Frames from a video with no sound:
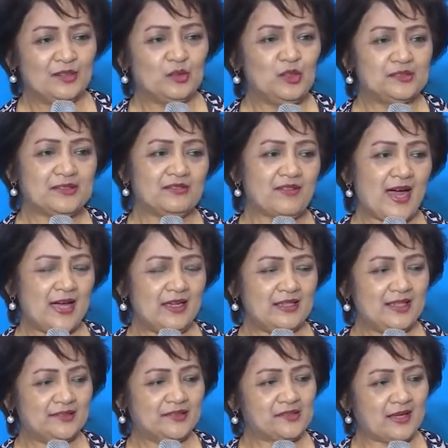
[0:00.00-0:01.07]

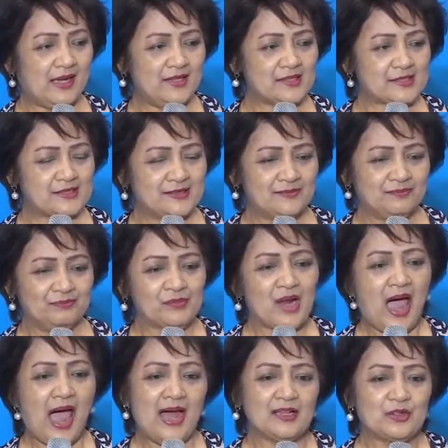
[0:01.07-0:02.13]
ultraviolet rays,
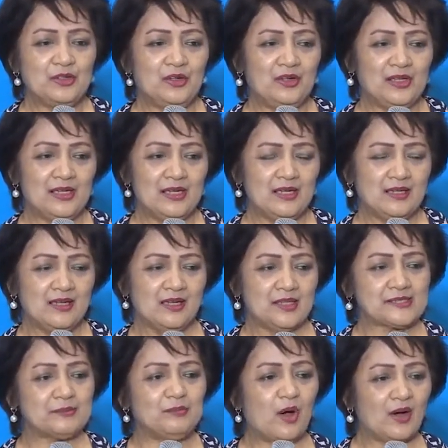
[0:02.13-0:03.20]
alcohol,
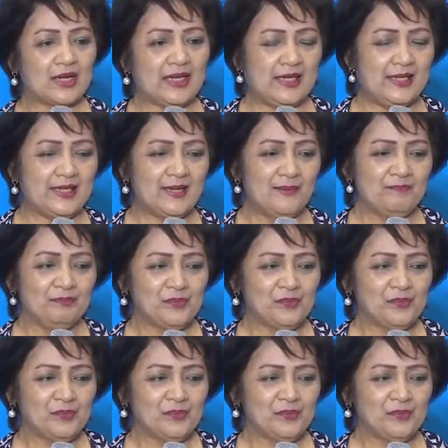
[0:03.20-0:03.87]
smoking,